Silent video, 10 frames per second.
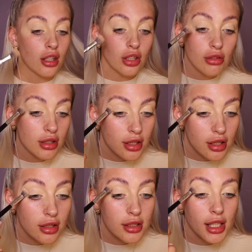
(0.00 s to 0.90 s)
using this
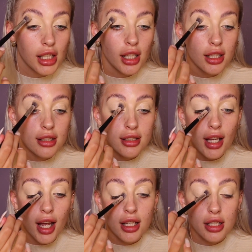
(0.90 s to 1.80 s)
concealer
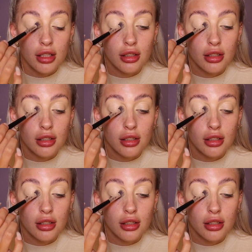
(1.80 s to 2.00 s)
instead.